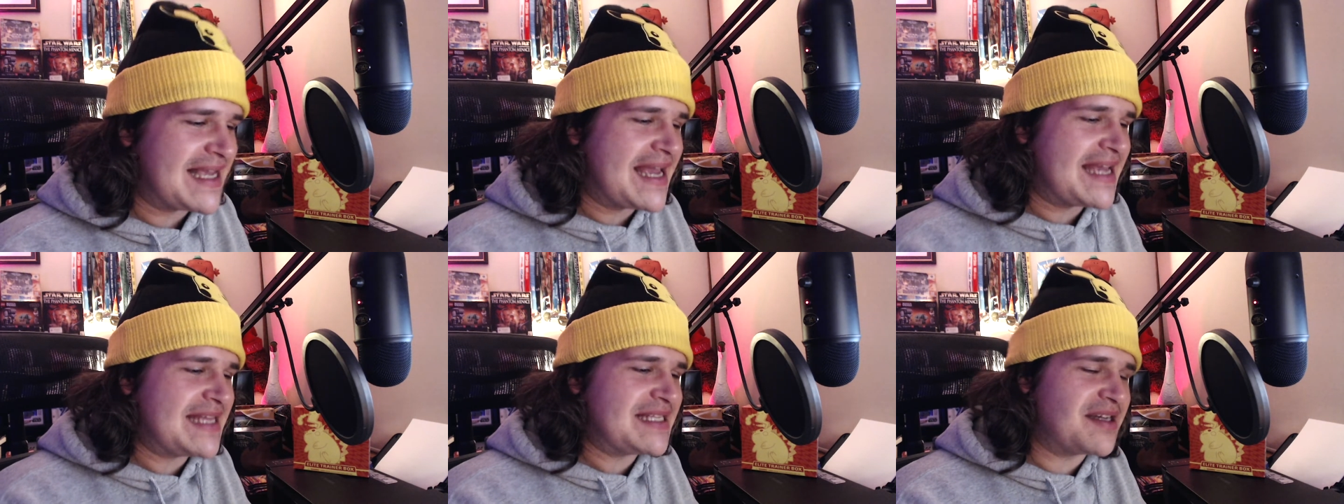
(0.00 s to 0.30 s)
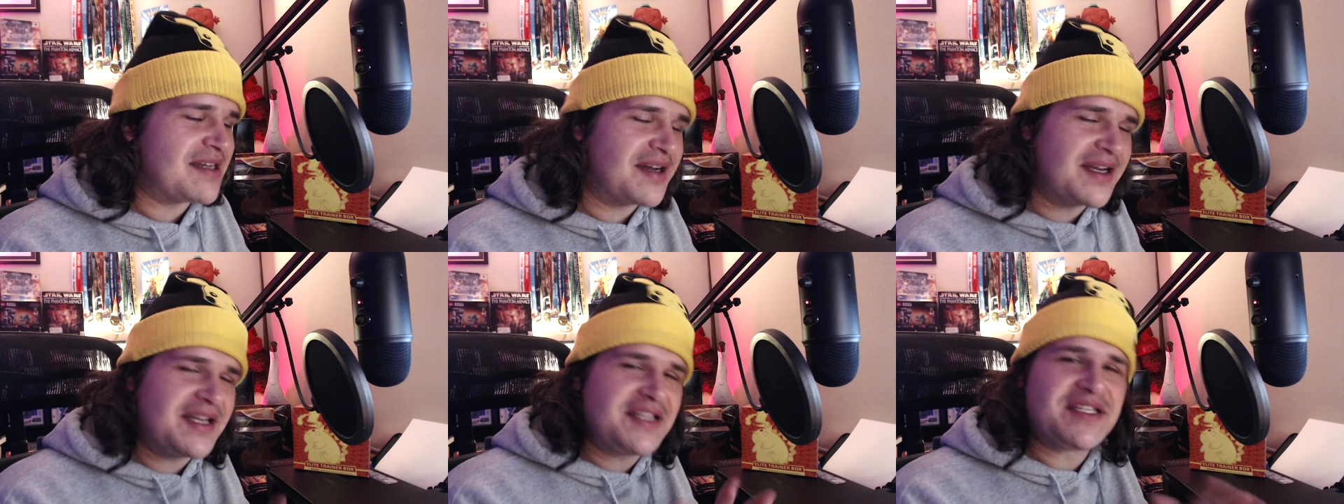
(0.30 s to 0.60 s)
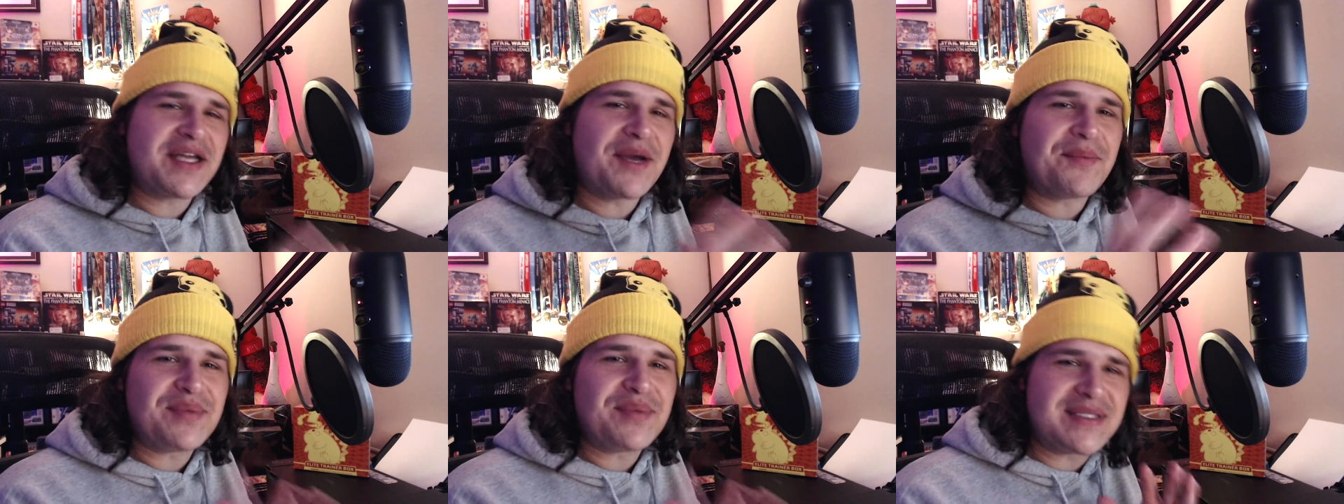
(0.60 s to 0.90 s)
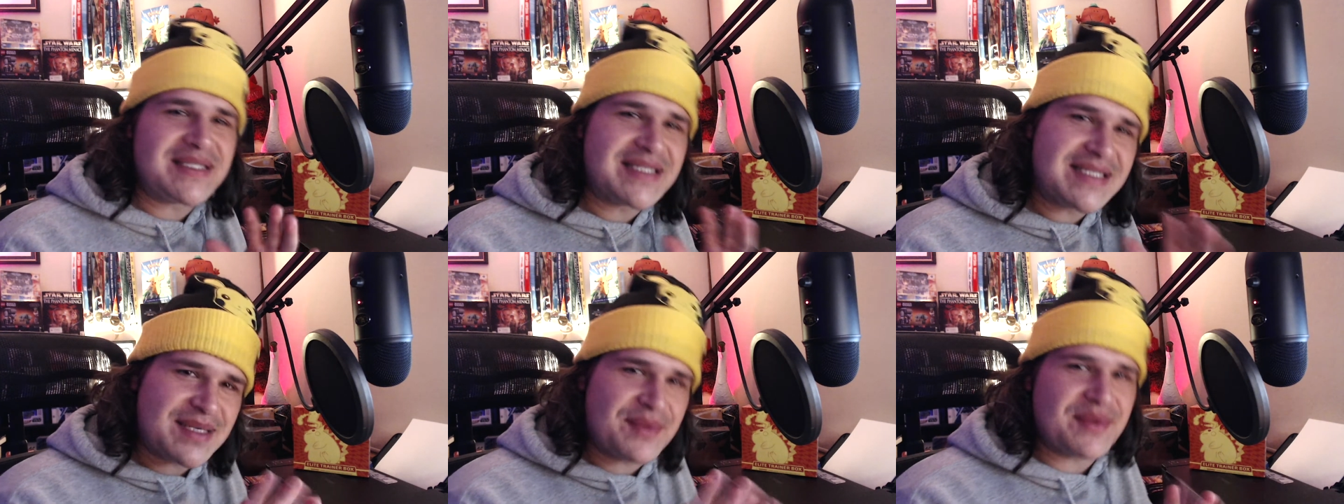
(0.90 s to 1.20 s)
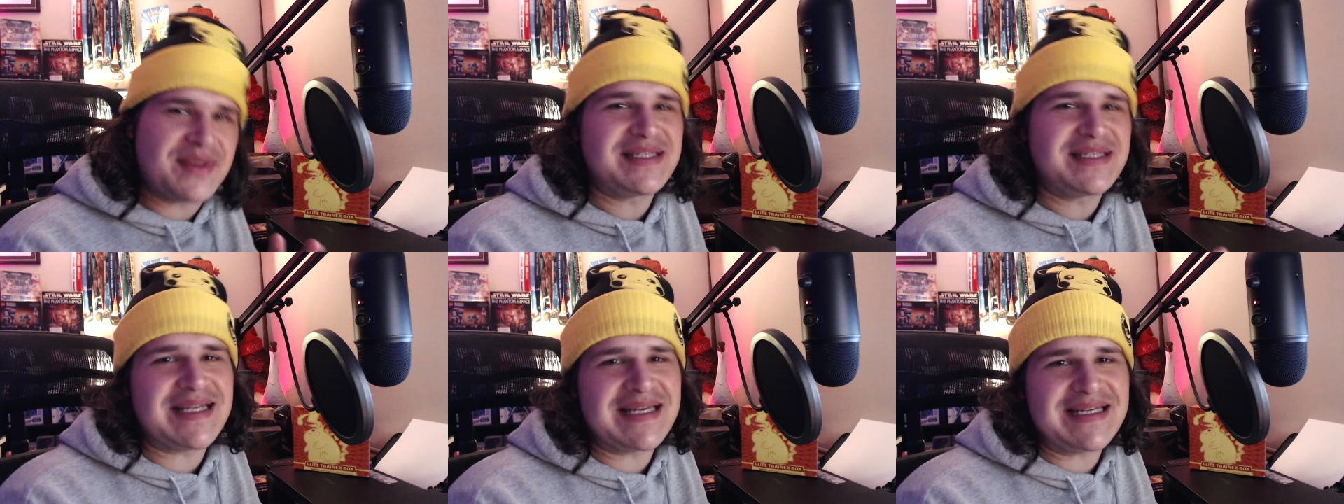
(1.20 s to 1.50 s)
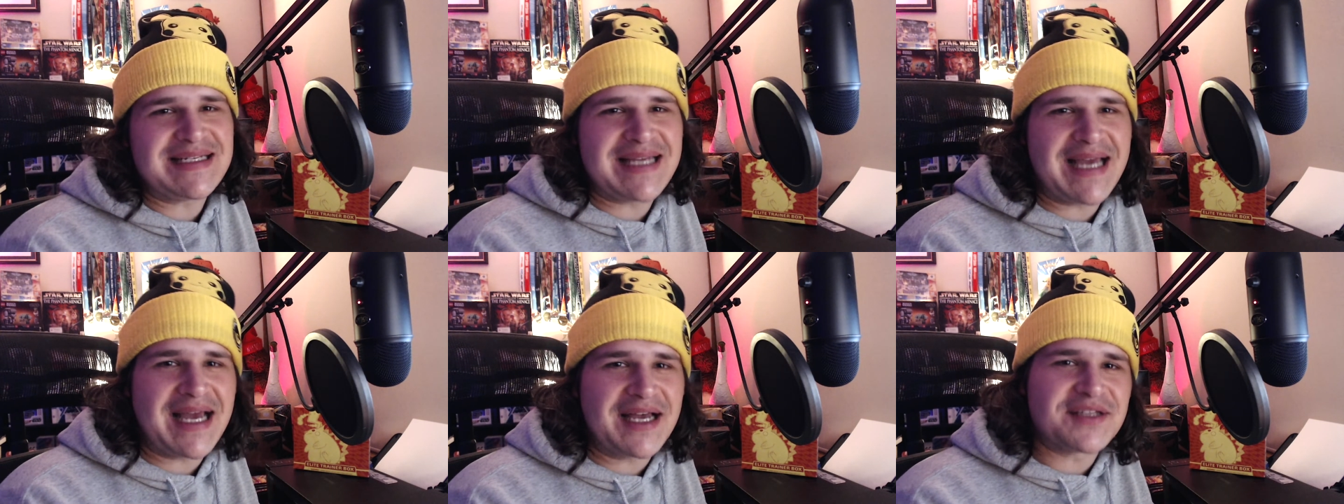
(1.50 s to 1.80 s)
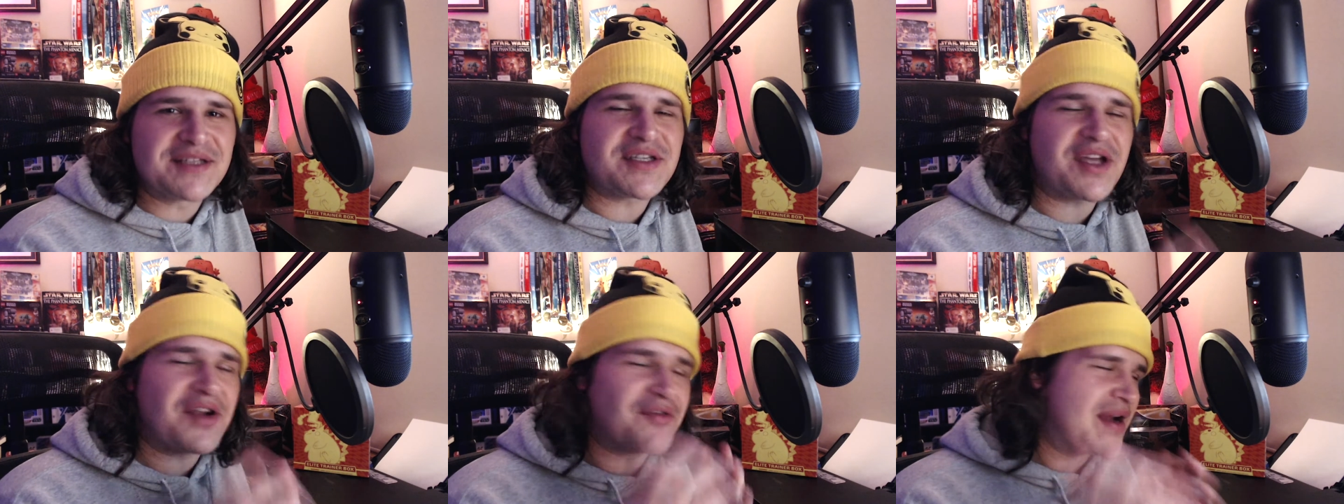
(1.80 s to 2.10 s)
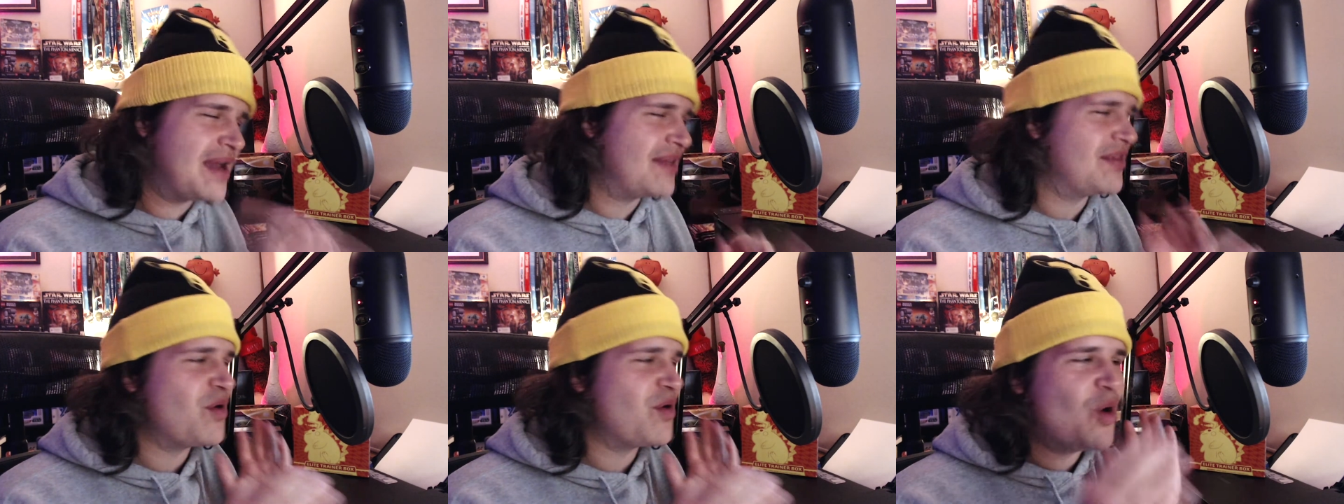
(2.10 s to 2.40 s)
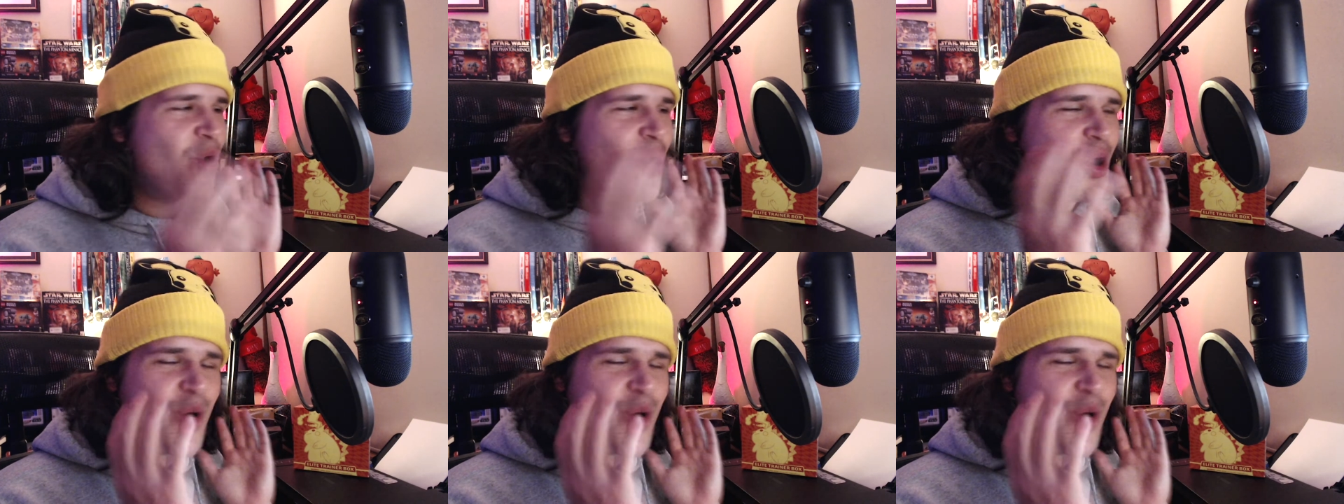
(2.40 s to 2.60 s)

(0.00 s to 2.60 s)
And I'm going to jump into some of the details around the